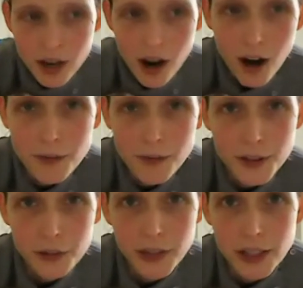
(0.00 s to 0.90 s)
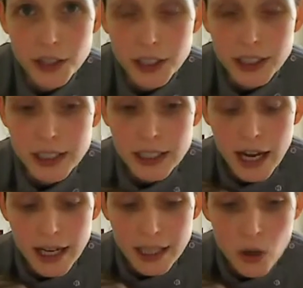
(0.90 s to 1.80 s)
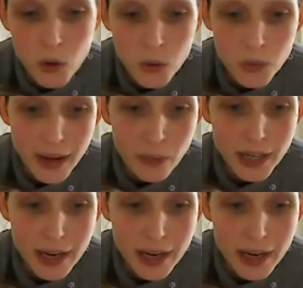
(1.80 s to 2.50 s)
are for the greater good. I know that when